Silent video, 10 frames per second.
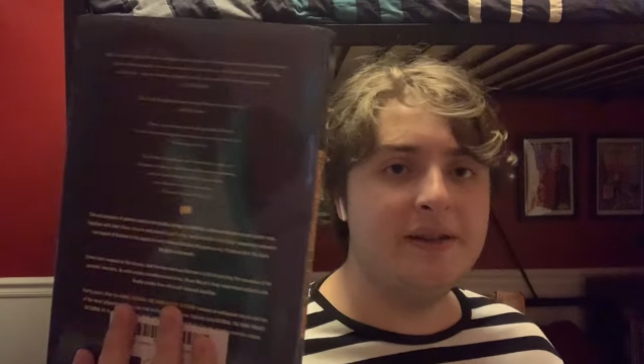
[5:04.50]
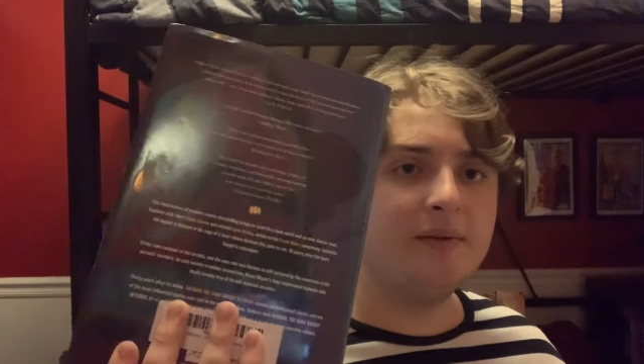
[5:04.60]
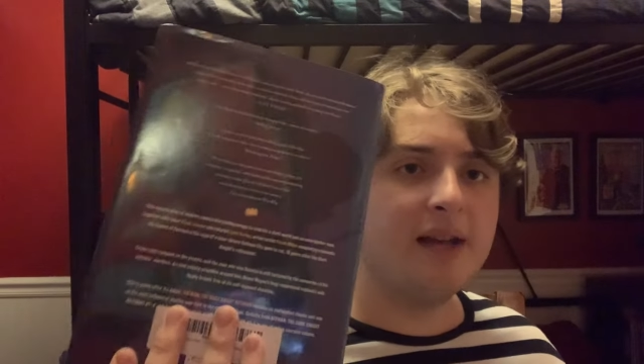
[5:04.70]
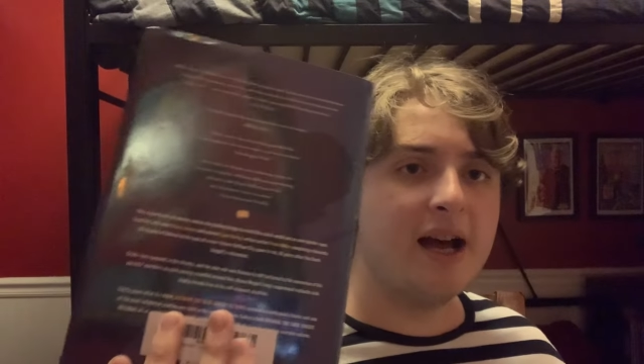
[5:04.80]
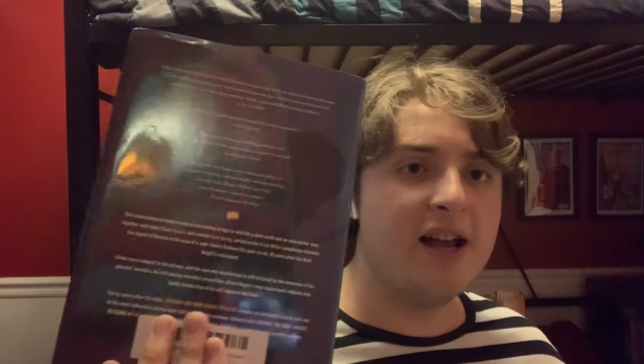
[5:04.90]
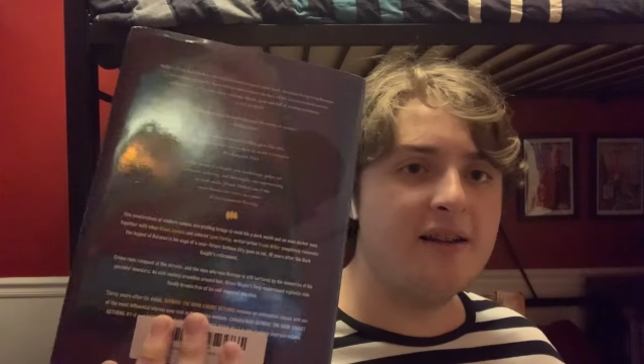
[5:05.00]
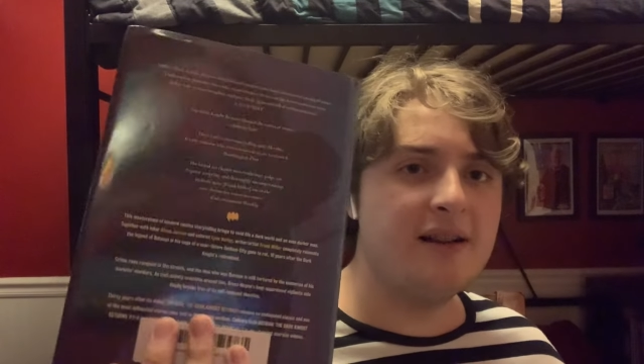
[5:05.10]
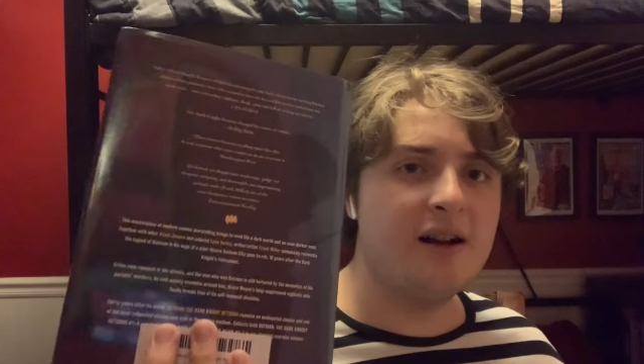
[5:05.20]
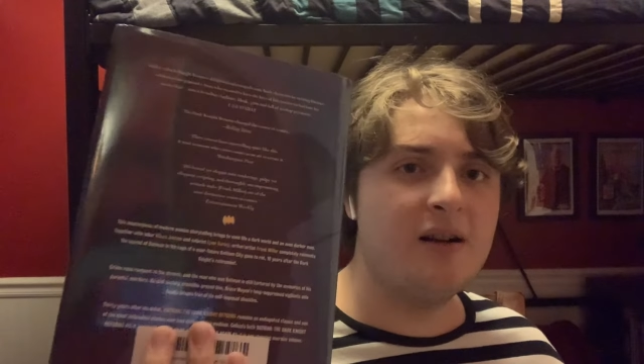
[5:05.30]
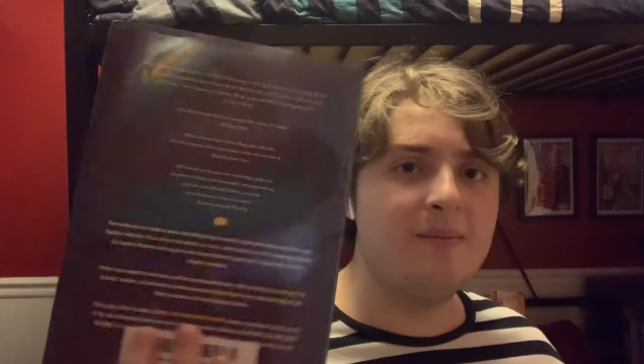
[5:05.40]
that
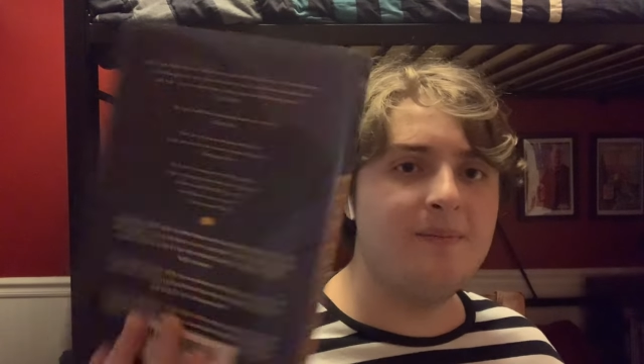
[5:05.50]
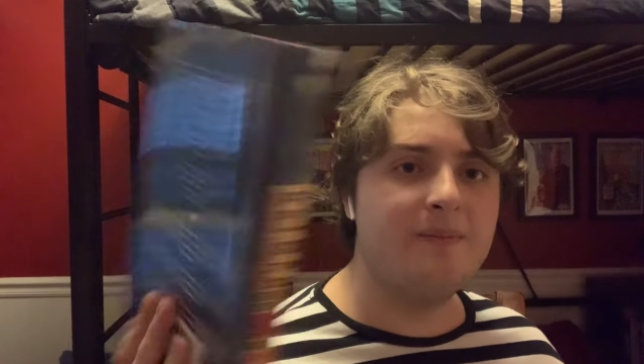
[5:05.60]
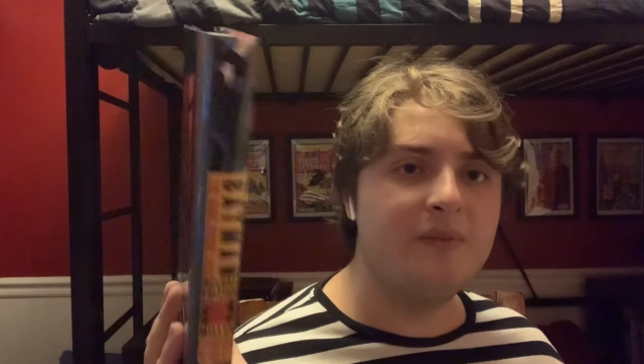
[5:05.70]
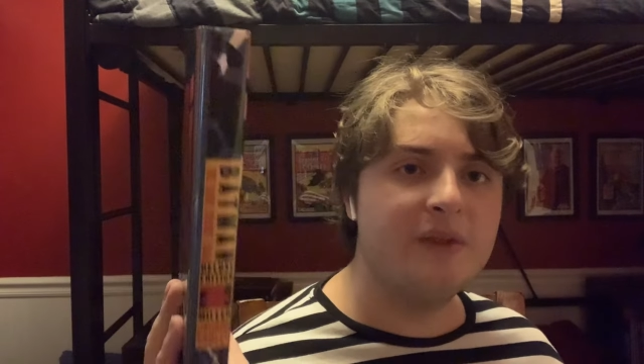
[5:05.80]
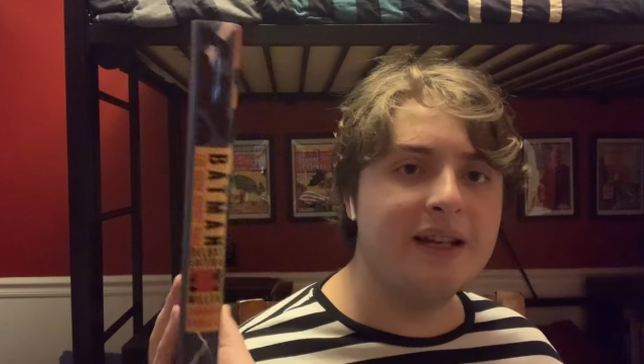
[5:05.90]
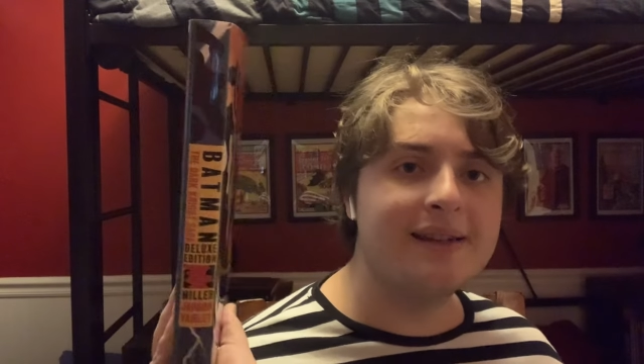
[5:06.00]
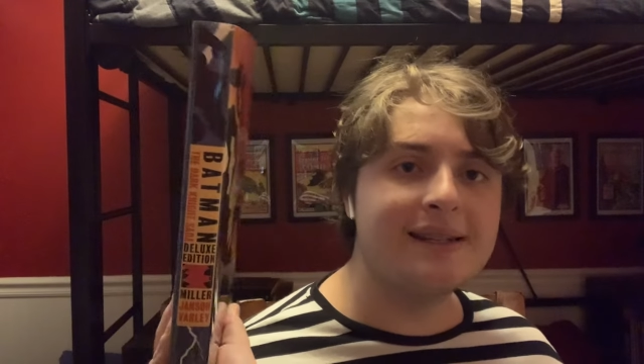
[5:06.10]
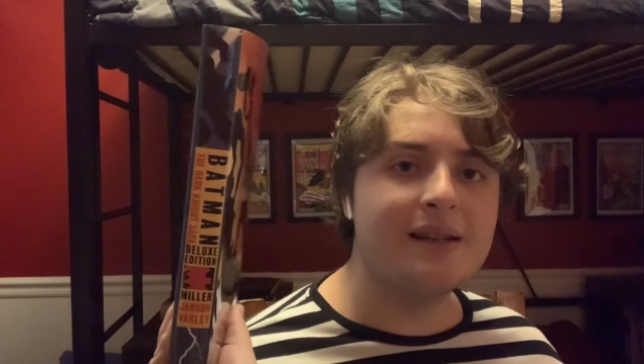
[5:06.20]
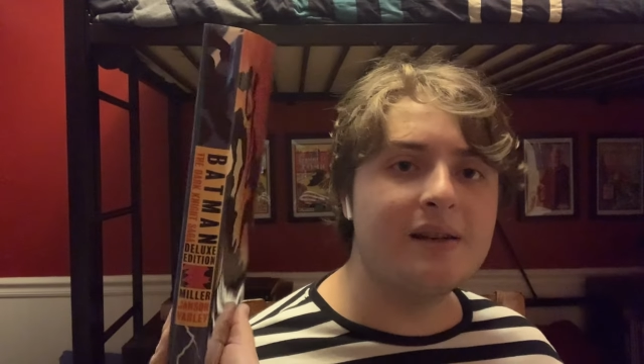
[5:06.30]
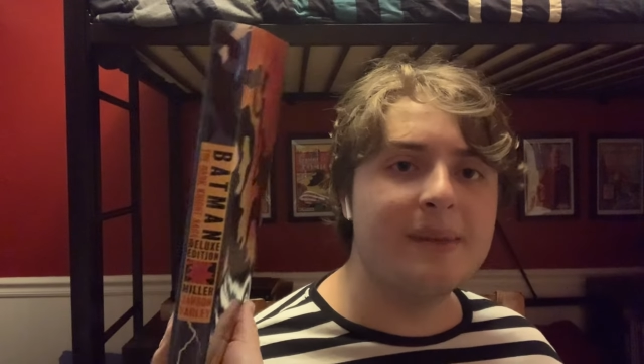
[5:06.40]
it's
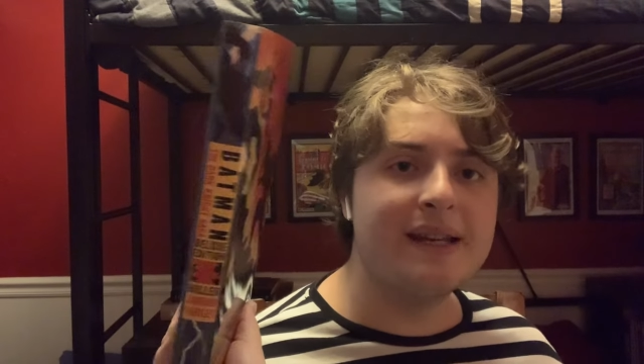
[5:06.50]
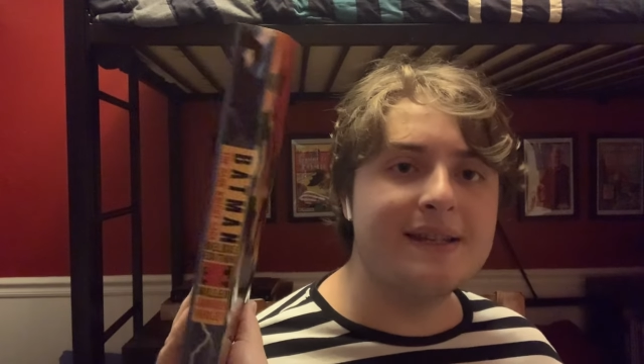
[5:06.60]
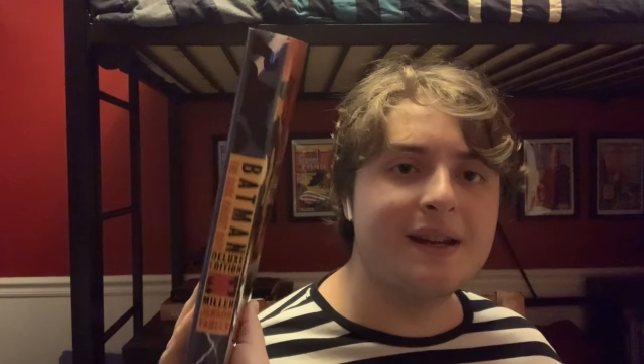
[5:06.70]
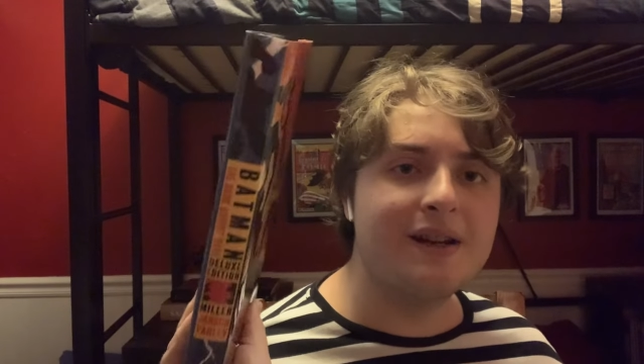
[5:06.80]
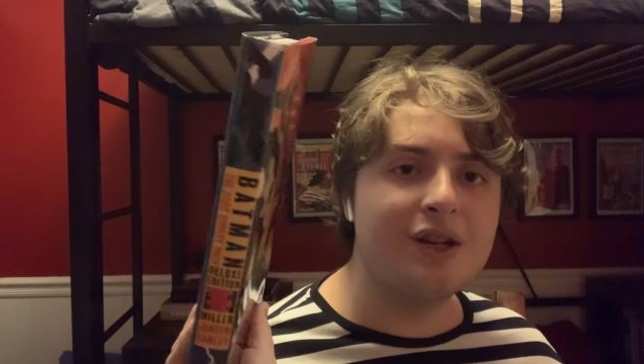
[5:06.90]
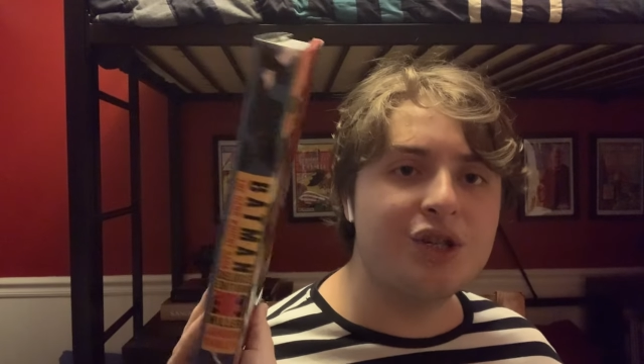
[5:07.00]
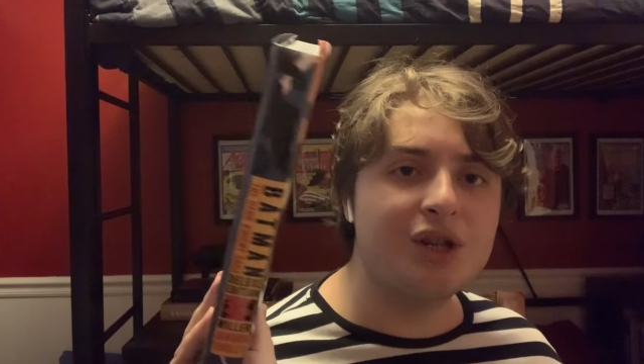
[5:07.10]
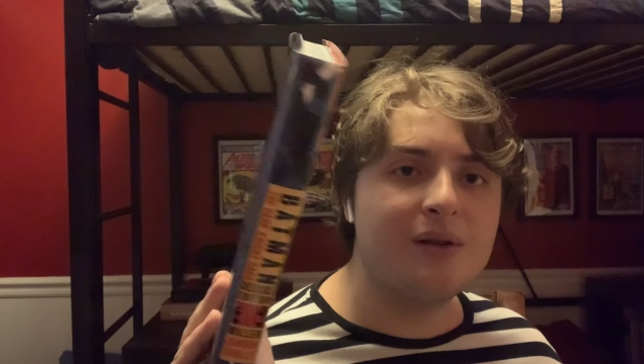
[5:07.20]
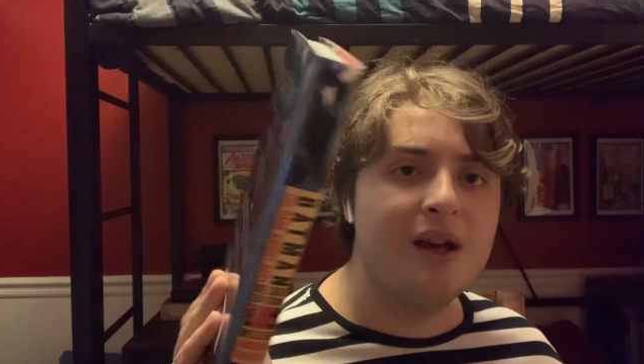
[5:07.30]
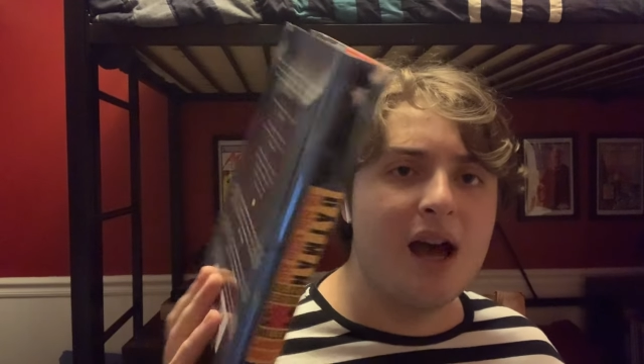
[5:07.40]
in amazing
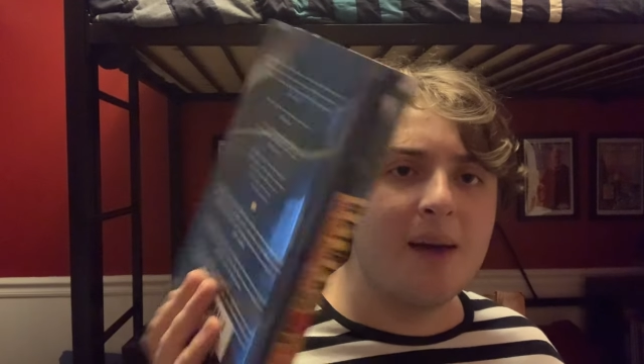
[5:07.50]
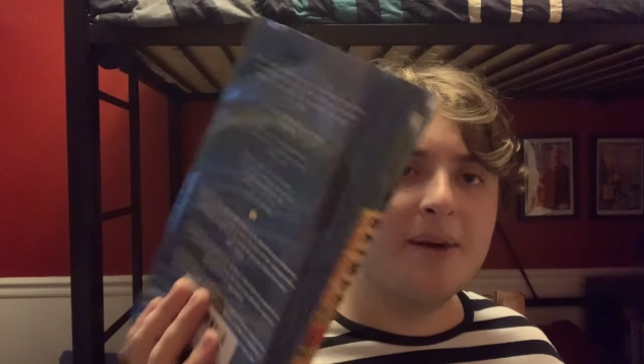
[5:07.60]
condition. I'm